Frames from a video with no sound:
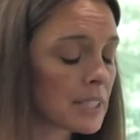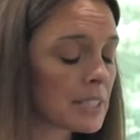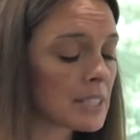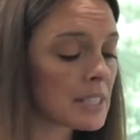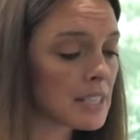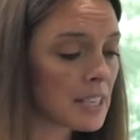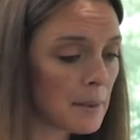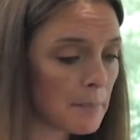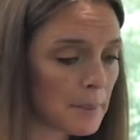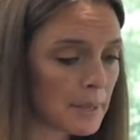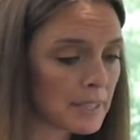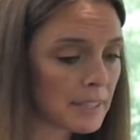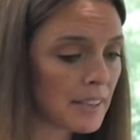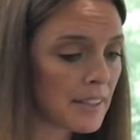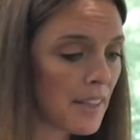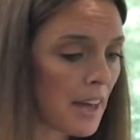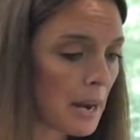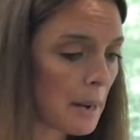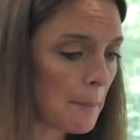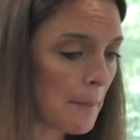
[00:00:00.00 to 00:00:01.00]
Typically
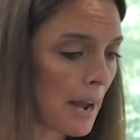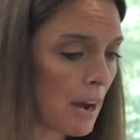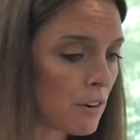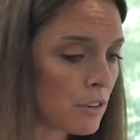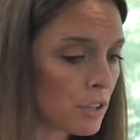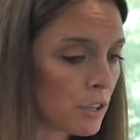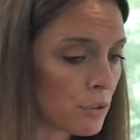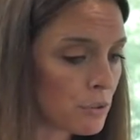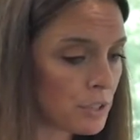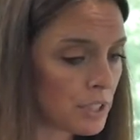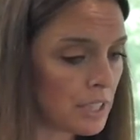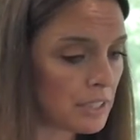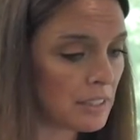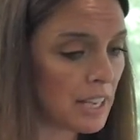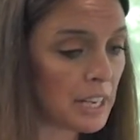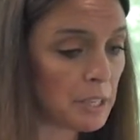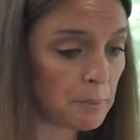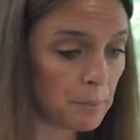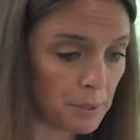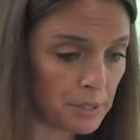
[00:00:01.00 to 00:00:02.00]
that amount goes in
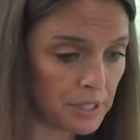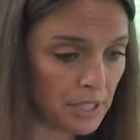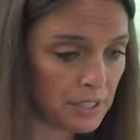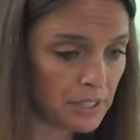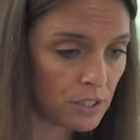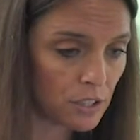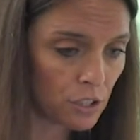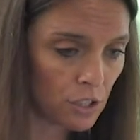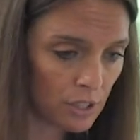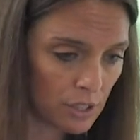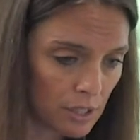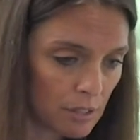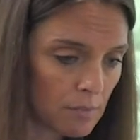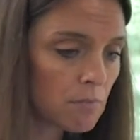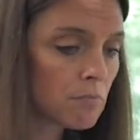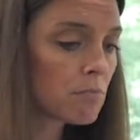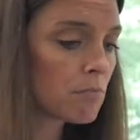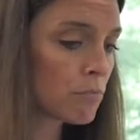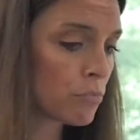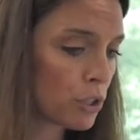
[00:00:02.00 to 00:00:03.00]
like percentages,
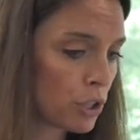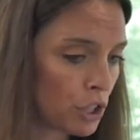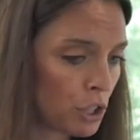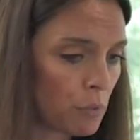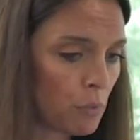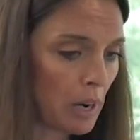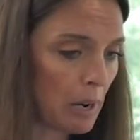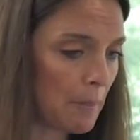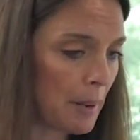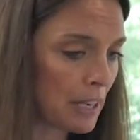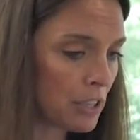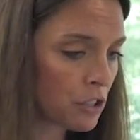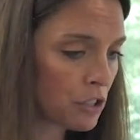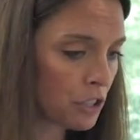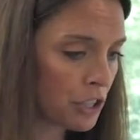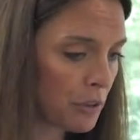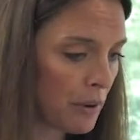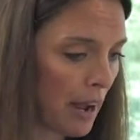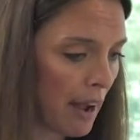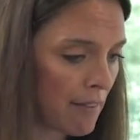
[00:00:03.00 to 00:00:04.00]
so you want to make sure
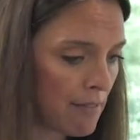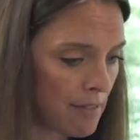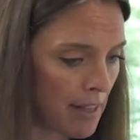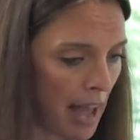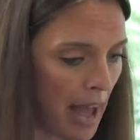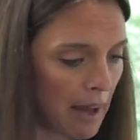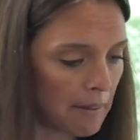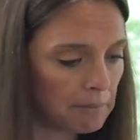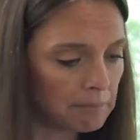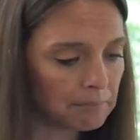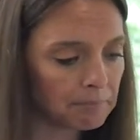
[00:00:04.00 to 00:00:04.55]
you have that.